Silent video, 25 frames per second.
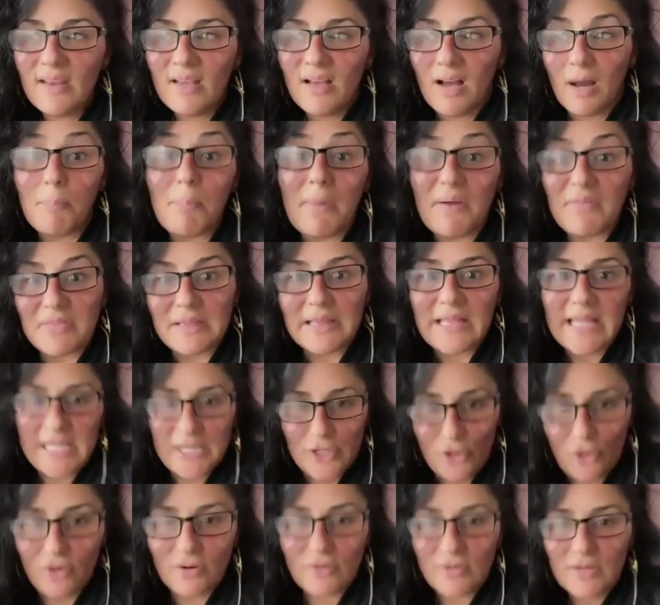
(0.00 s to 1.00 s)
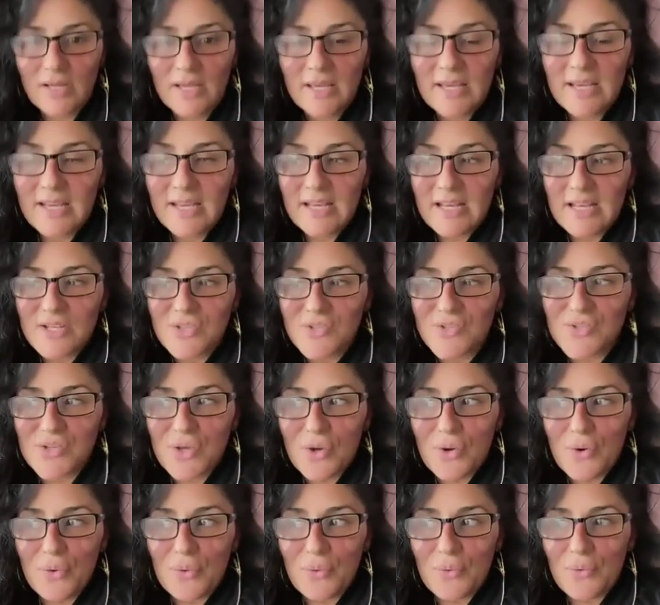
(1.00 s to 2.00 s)
A month later.
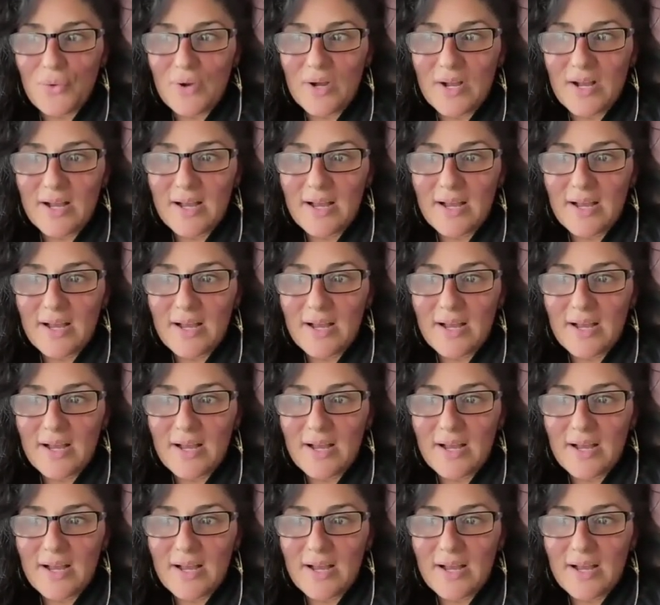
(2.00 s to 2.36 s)
So